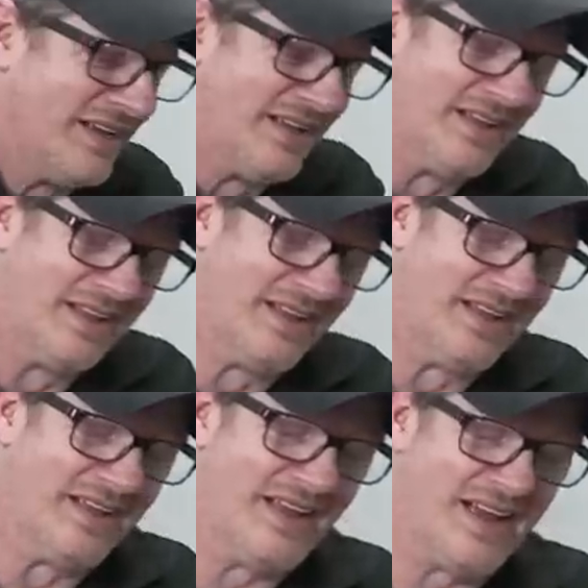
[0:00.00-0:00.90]

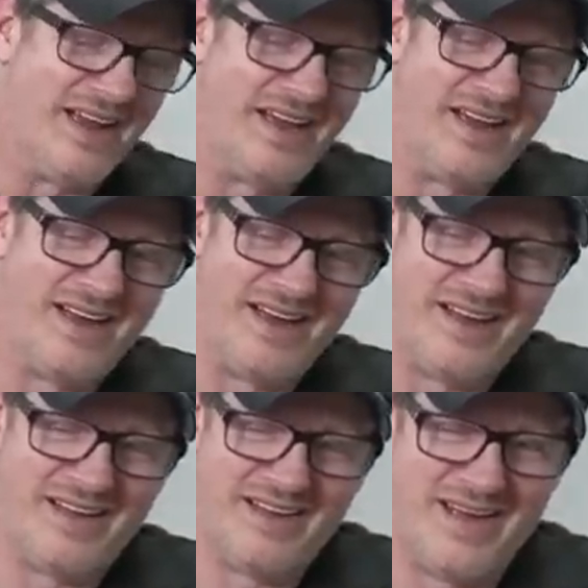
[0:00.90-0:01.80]

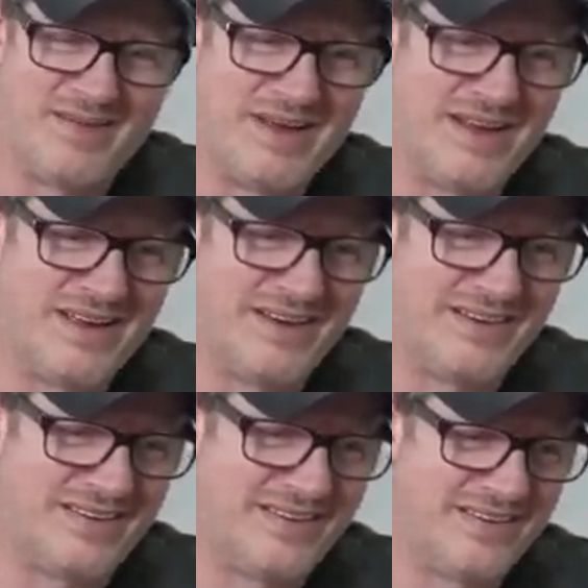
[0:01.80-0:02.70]

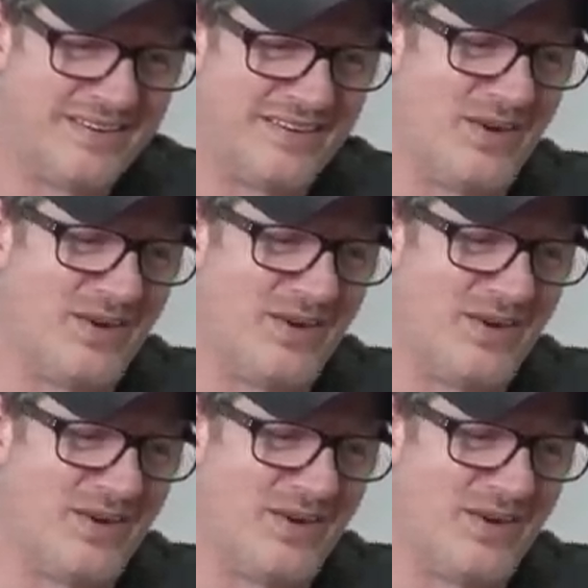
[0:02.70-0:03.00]
[no speech]